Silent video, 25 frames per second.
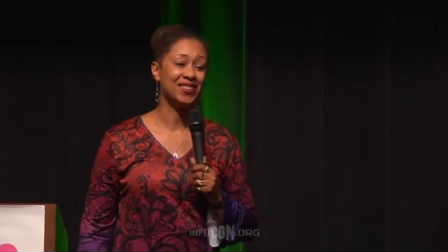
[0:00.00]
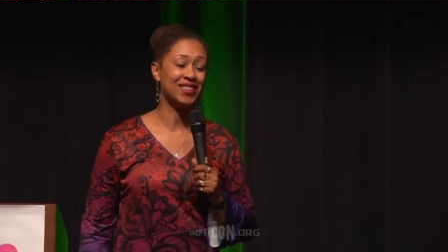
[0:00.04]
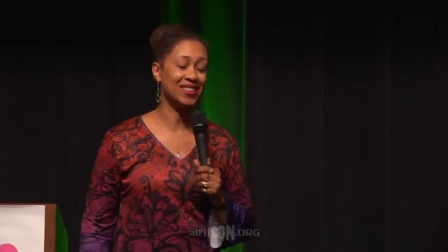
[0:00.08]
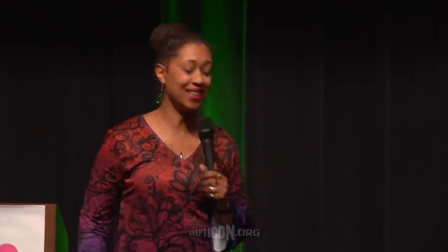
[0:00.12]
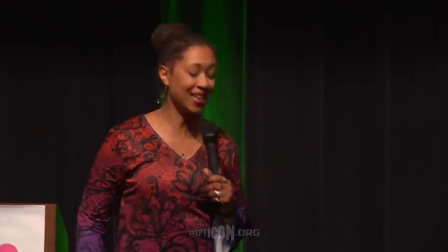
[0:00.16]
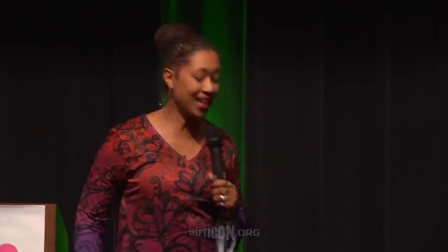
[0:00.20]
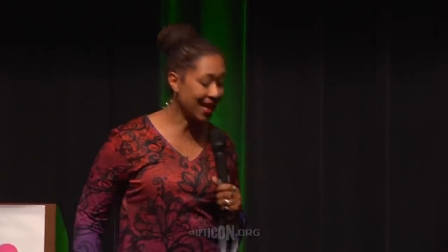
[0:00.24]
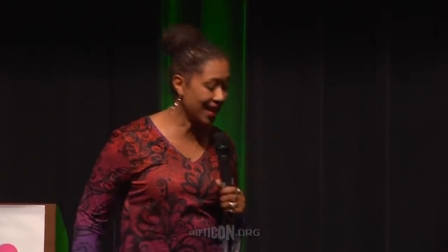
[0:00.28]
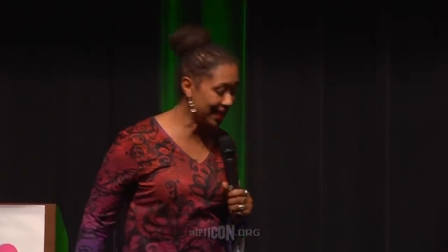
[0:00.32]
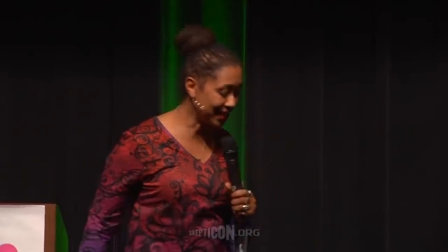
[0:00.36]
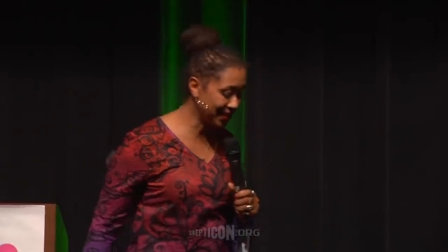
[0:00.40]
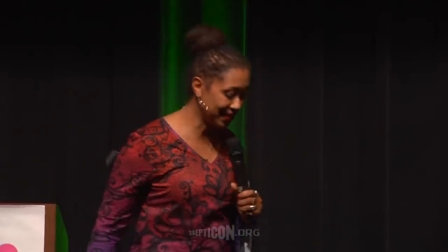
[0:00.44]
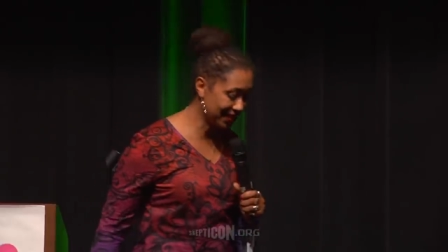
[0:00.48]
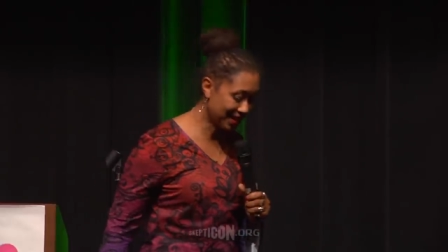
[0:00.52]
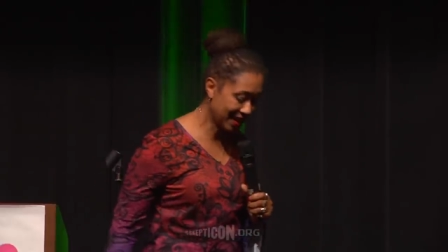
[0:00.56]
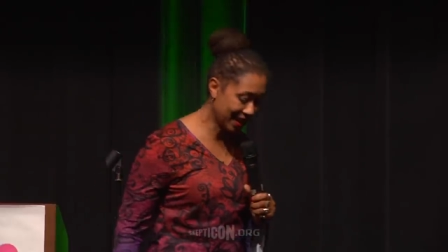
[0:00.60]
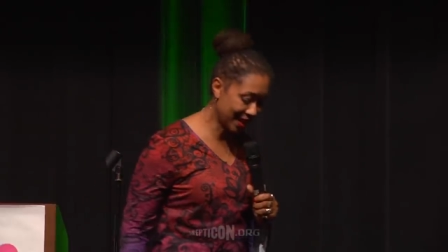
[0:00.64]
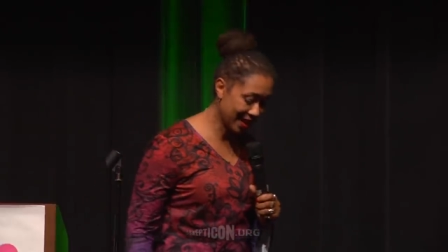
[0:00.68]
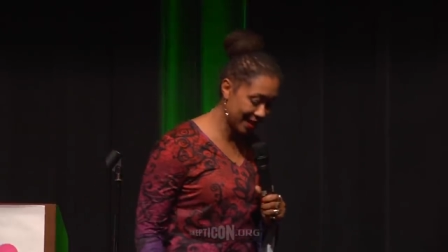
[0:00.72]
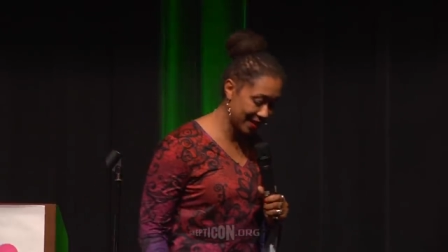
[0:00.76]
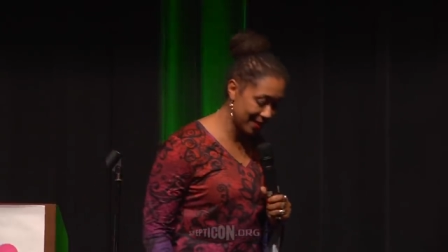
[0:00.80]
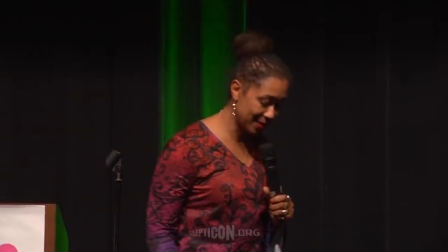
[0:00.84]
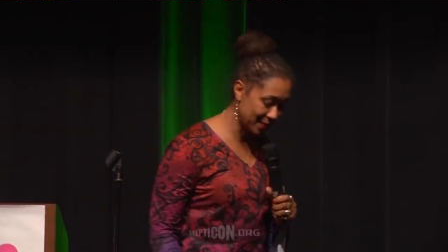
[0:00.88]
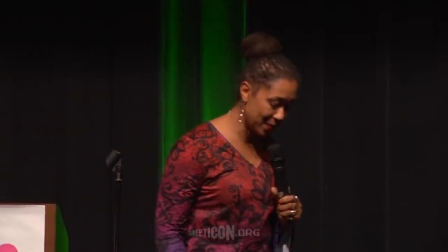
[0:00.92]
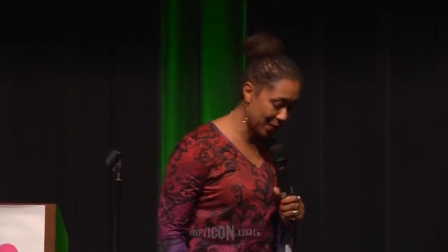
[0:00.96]
yeah, you
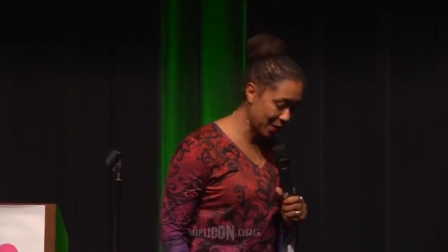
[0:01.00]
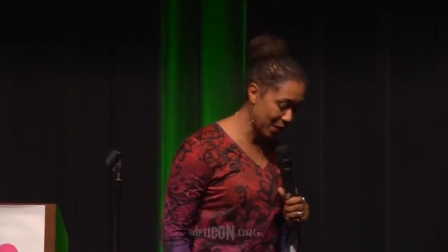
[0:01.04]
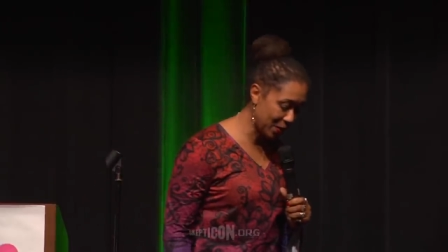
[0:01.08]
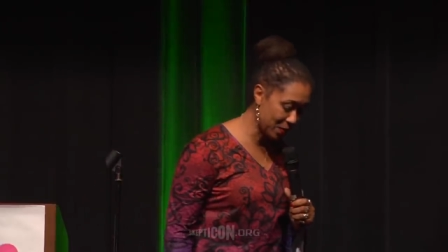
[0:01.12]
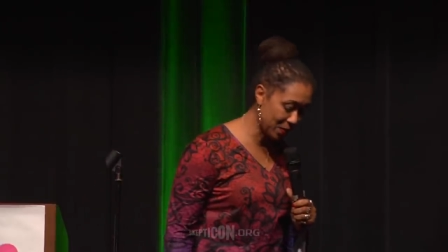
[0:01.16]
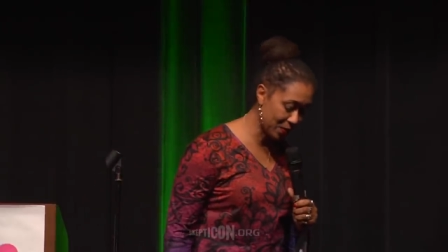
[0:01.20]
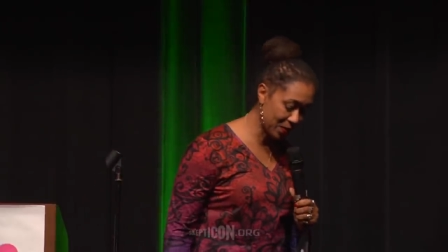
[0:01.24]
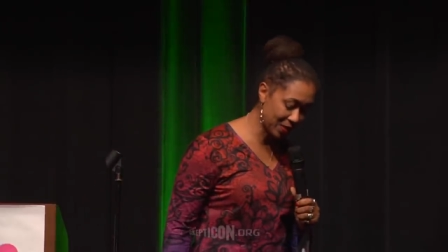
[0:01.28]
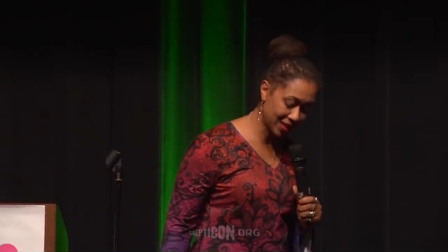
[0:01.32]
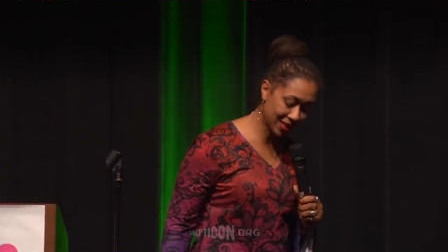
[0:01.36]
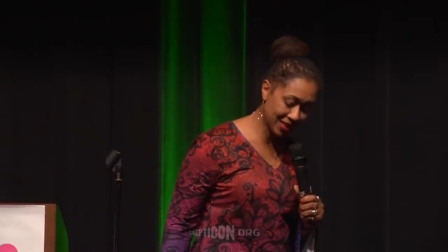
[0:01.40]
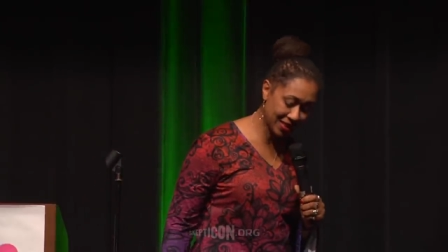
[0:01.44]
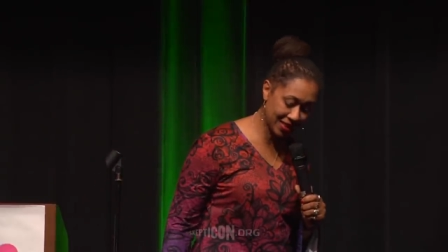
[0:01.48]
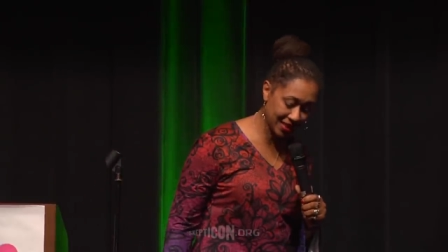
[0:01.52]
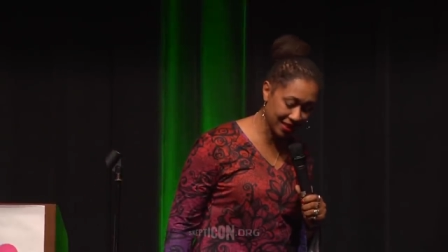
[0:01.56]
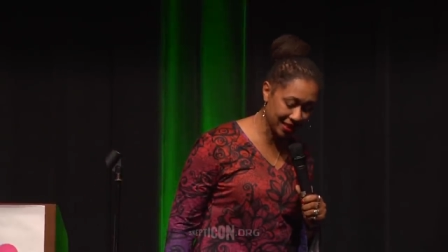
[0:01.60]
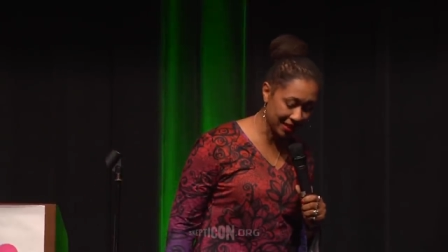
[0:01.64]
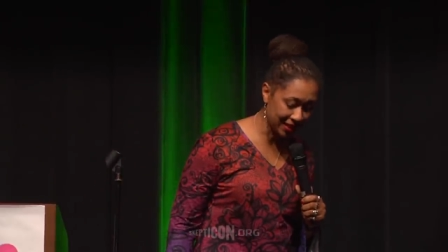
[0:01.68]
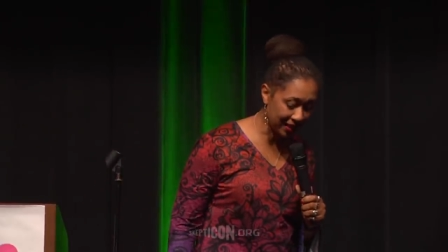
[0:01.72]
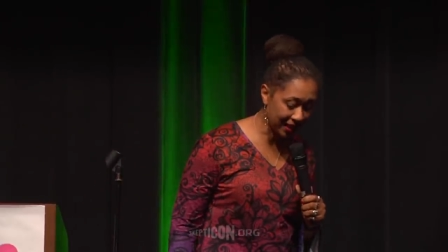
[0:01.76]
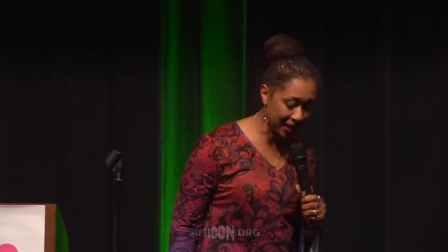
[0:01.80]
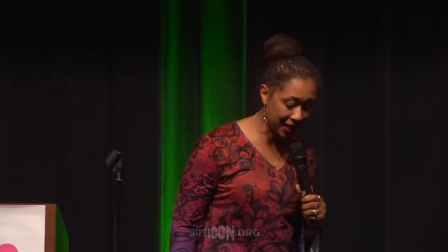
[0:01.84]
guys, man. Listen,